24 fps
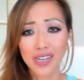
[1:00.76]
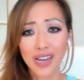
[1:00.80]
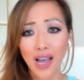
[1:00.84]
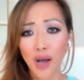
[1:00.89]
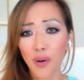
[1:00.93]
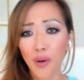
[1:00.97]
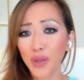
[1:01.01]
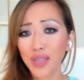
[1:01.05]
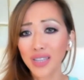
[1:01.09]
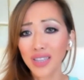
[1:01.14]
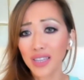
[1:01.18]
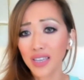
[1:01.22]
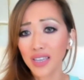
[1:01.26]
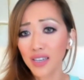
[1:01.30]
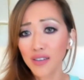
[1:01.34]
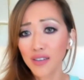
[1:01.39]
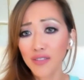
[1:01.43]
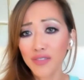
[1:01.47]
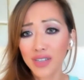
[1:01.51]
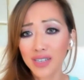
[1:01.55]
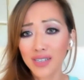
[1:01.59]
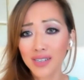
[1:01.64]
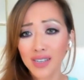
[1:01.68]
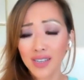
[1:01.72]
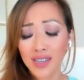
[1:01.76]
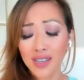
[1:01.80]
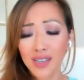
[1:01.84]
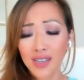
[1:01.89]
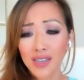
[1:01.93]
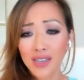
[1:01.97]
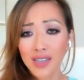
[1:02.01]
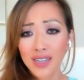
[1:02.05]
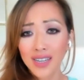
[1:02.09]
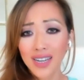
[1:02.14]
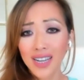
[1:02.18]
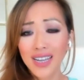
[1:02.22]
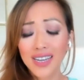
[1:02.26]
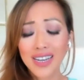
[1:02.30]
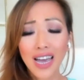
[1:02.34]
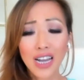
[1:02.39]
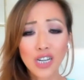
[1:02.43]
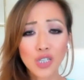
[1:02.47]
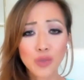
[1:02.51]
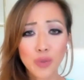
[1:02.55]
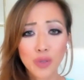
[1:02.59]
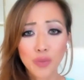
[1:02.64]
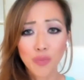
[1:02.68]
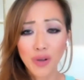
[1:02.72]
and how we live and
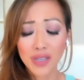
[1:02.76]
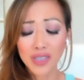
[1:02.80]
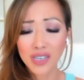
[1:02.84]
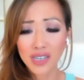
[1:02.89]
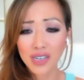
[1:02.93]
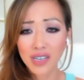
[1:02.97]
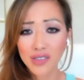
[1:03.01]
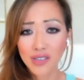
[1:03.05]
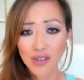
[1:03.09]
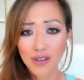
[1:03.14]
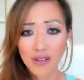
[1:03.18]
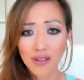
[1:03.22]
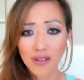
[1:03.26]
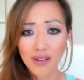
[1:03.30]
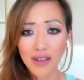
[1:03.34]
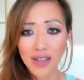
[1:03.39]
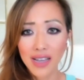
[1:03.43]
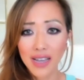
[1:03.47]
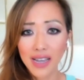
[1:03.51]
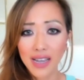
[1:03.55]
connect with one another